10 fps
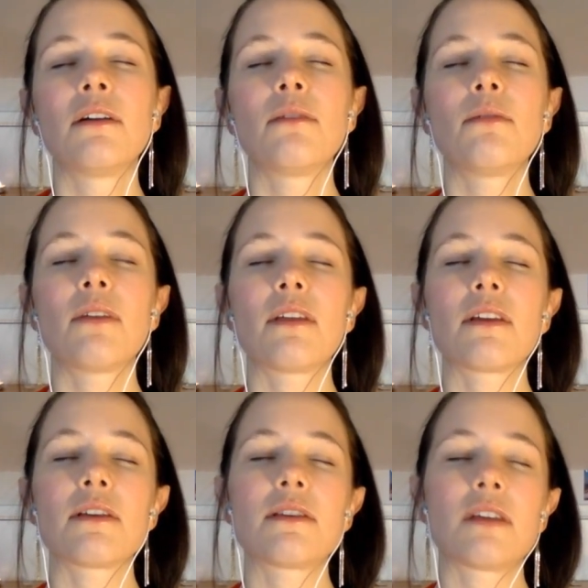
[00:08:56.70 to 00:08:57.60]
Whether
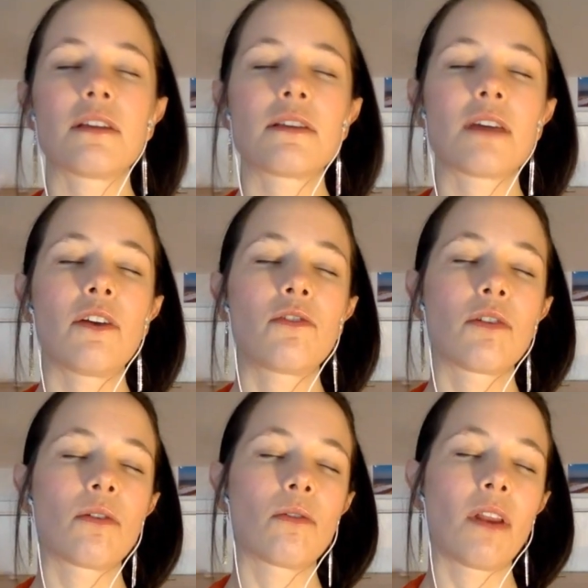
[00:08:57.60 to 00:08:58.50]
there's
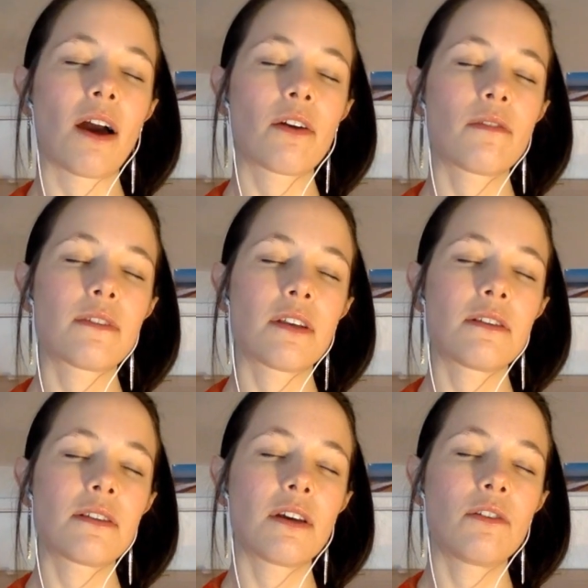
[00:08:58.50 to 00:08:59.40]
sensation or lack of
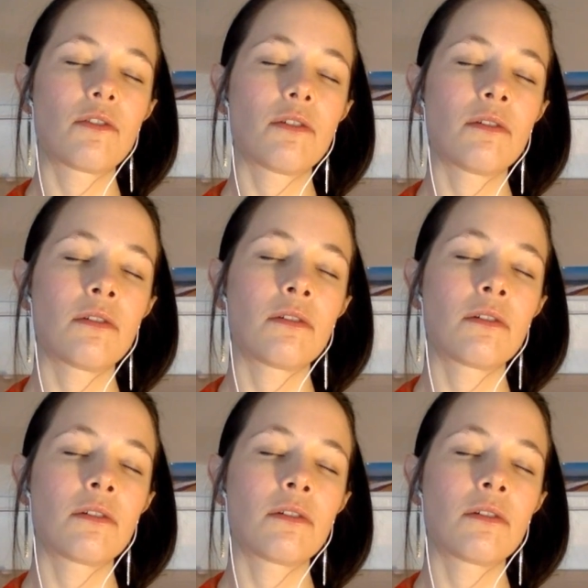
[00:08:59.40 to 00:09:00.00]
sensation.